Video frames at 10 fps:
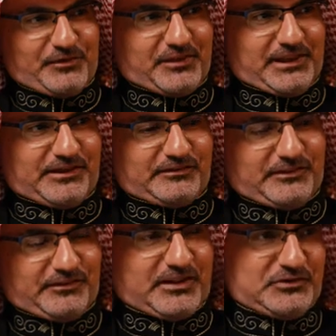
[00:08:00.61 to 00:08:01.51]

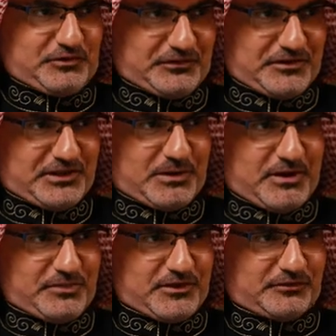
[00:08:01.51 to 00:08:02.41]
nevertheless, here's the interesting thing
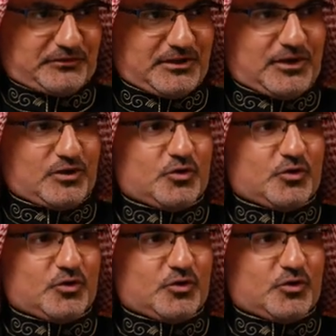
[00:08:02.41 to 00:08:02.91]
about this.